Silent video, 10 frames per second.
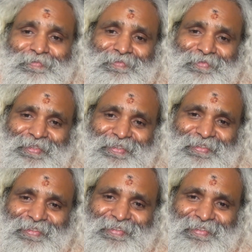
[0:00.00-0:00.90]

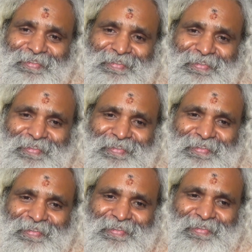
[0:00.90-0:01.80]

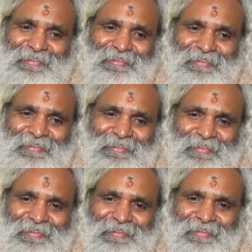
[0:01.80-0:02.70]

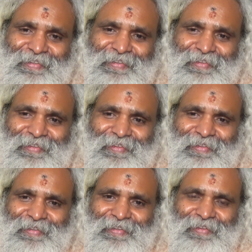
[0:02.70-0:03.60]

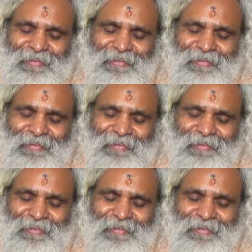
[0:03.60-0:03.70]
[no speech]